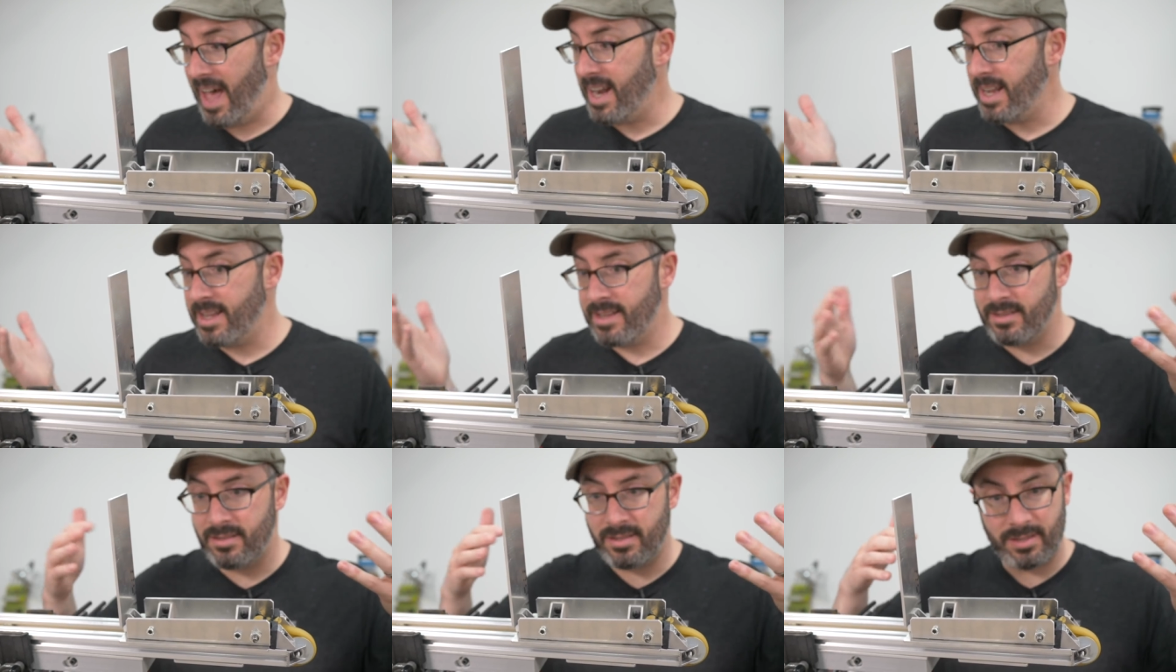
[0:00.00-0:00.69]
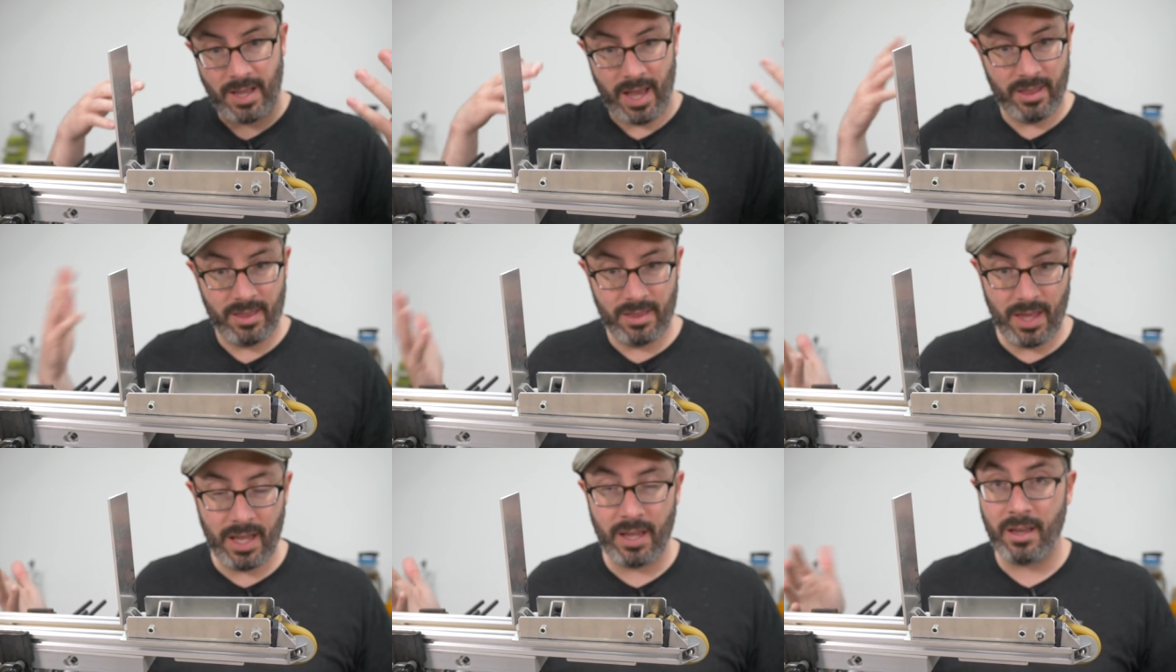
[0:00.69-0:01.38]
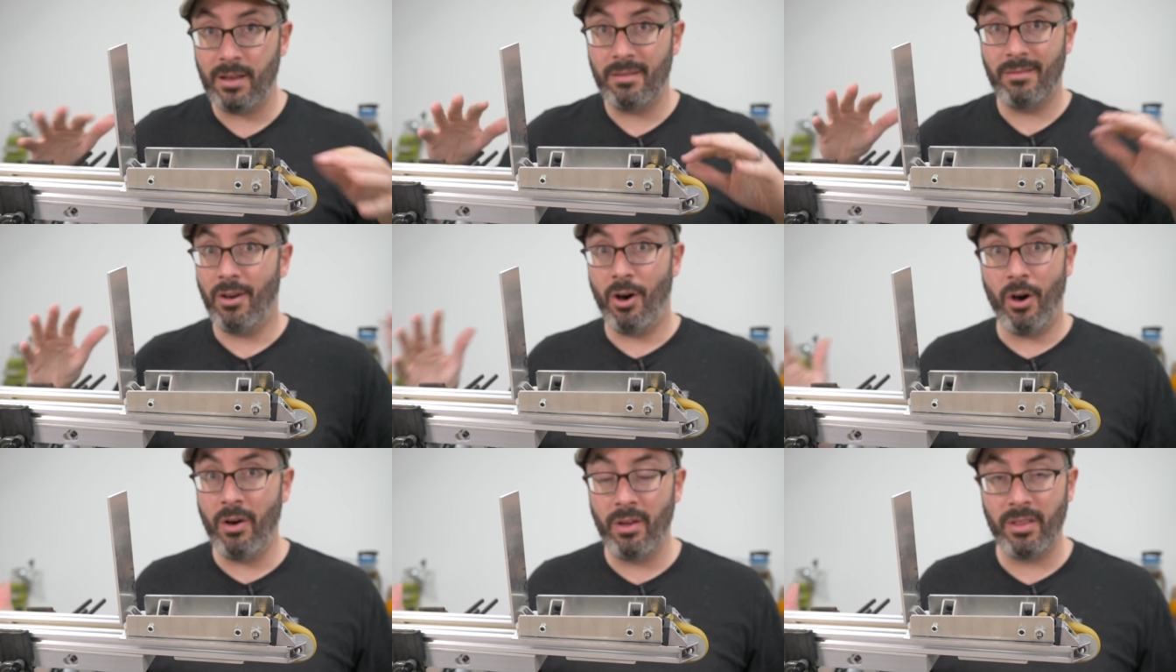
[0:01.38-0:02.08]
that is, I think,
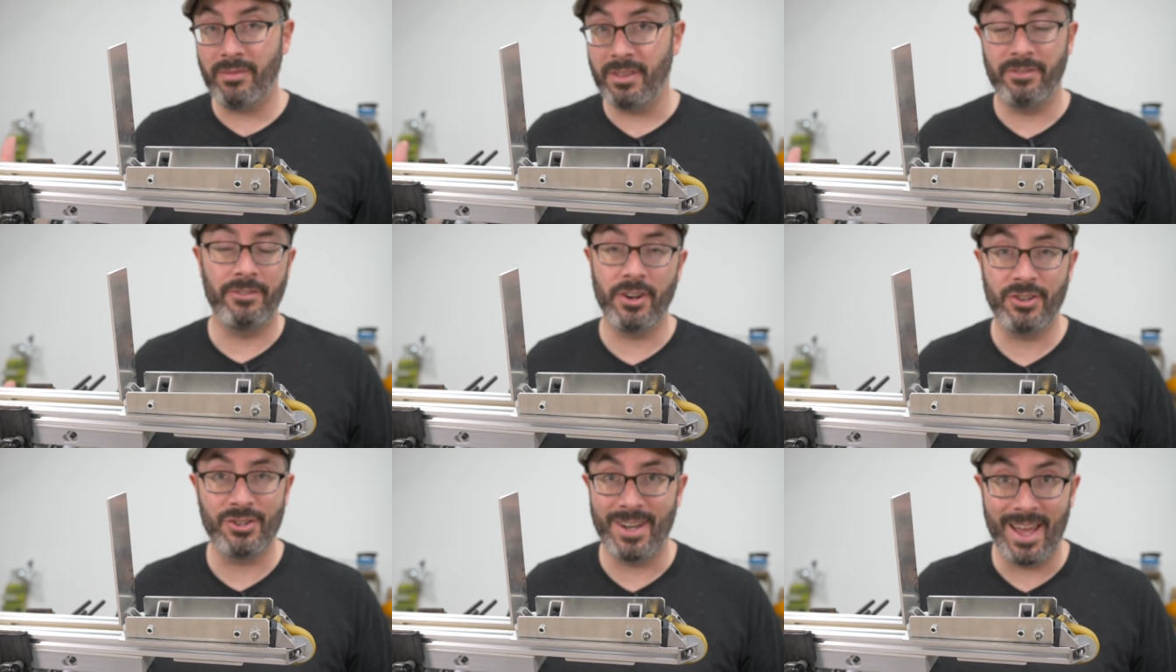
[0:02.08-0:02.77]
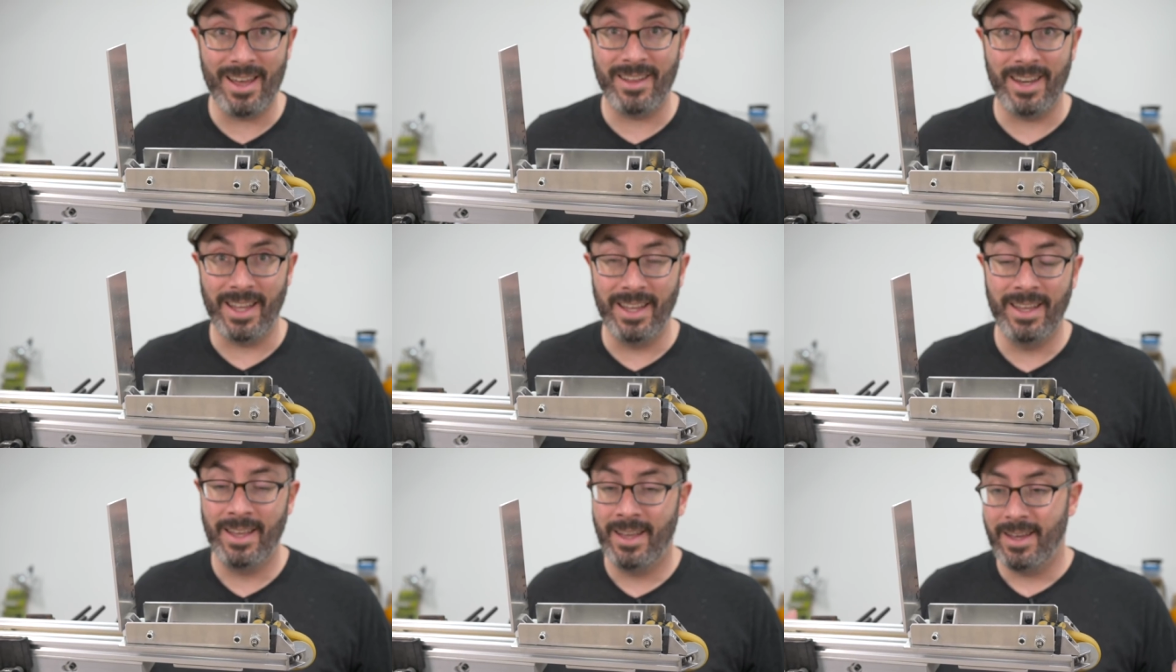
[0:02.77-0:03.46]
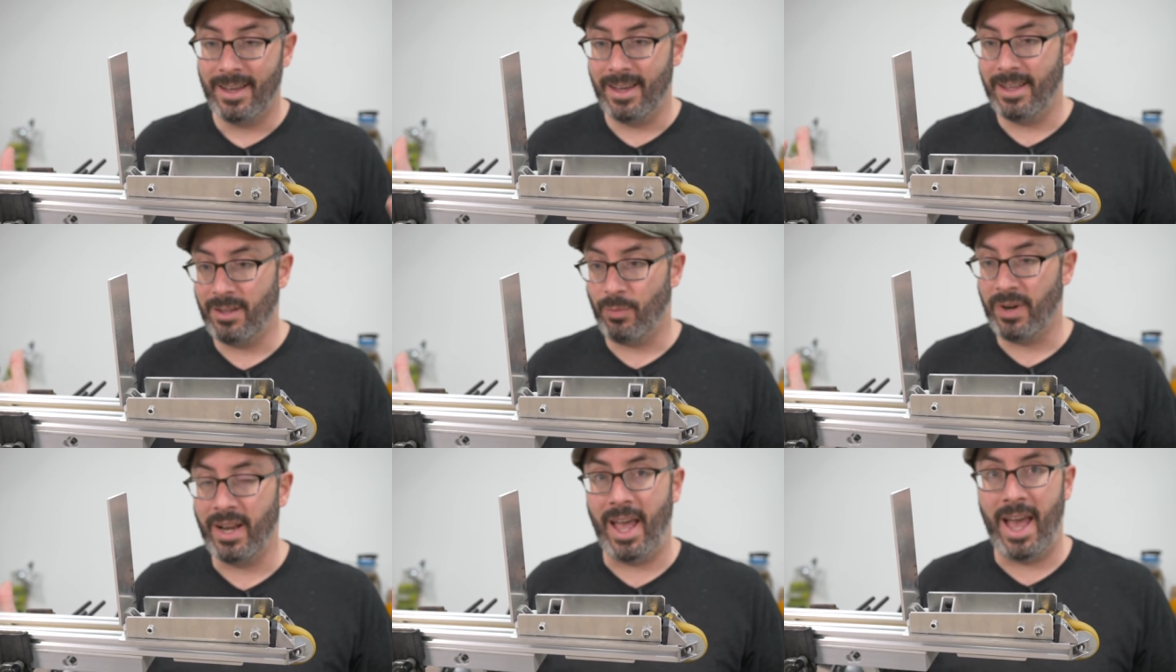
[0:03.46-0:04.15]
all of the functionality uh, that
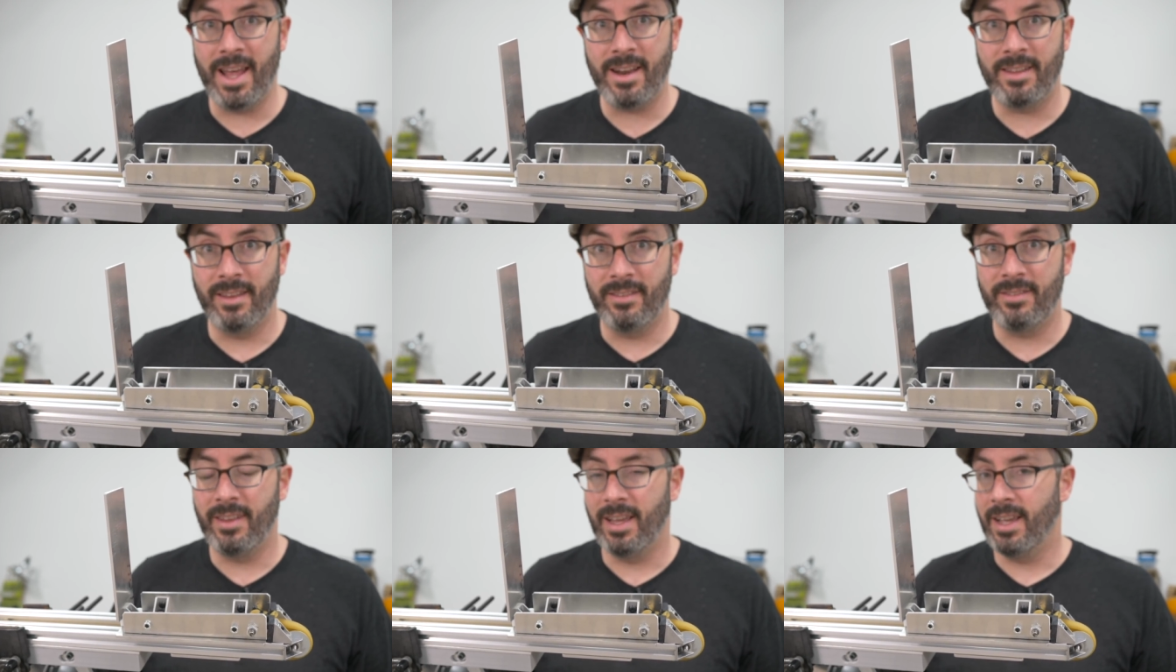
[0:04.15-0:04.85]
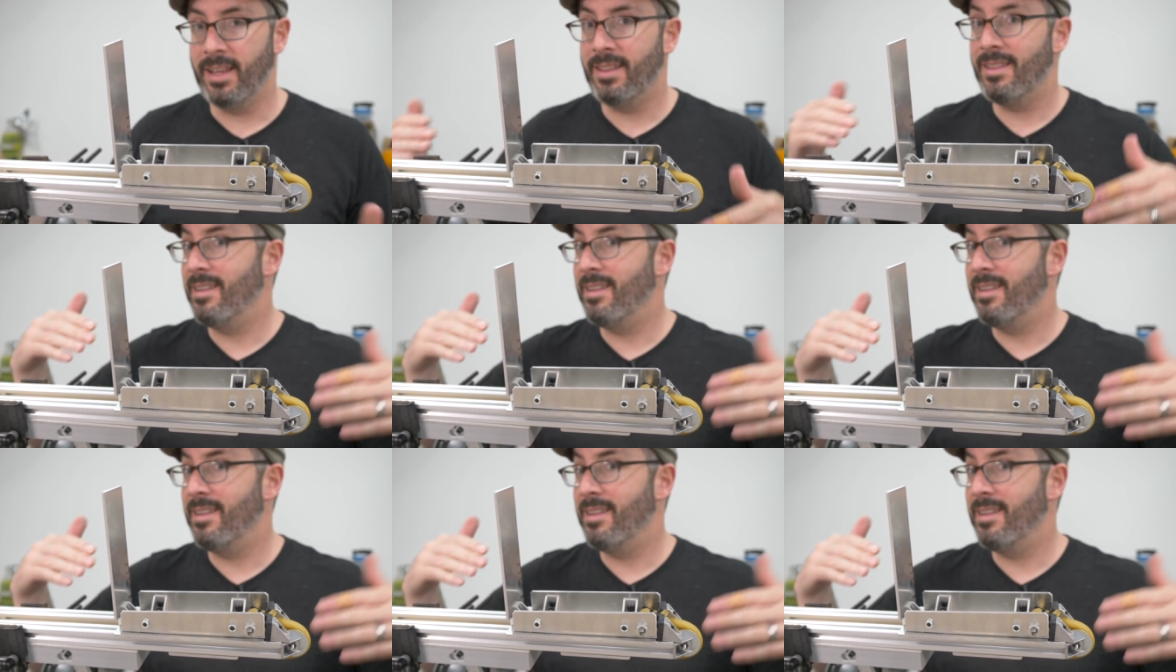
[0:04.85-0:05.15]
we're going to add on this thing.